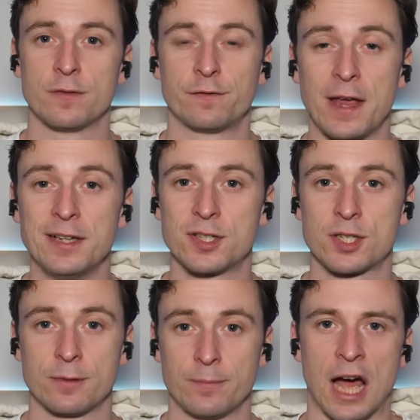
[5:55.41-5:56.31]

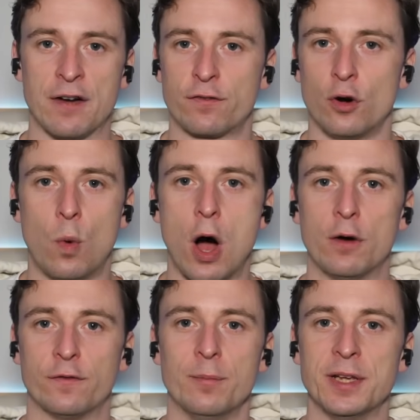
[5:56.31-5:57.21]
feints. And for a
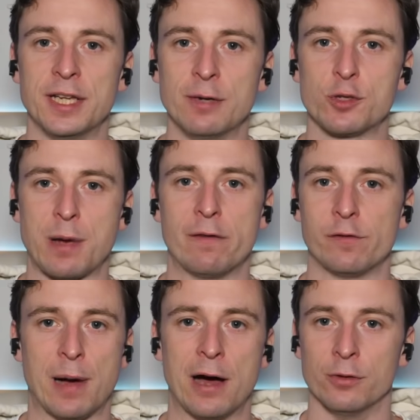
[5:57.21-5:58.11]
while, for me, he was pound
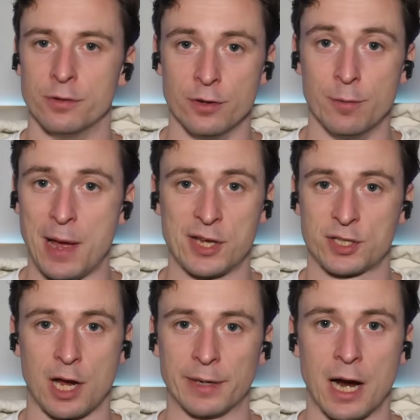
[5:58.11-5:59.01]
for pound the
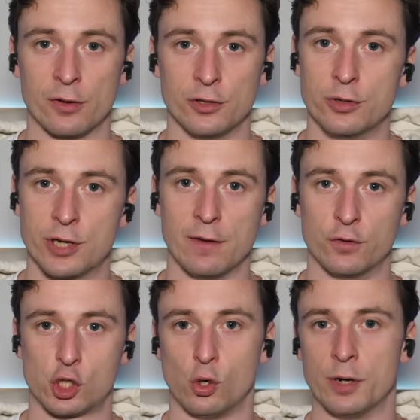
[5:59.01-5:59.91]
best coming out of the UK
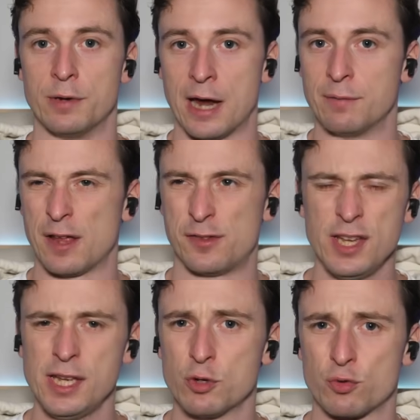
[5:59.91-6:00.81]
for sure. And I
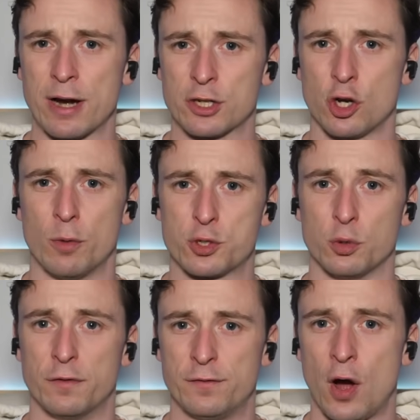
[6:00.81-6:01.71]
think he was ranked top
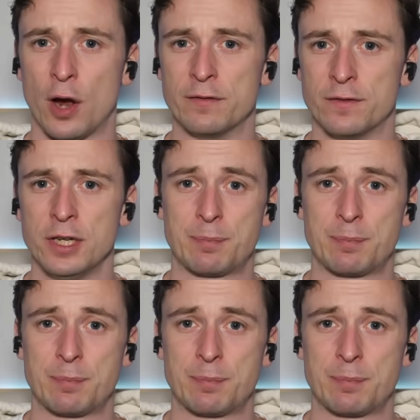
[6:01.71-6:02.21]
sort of 5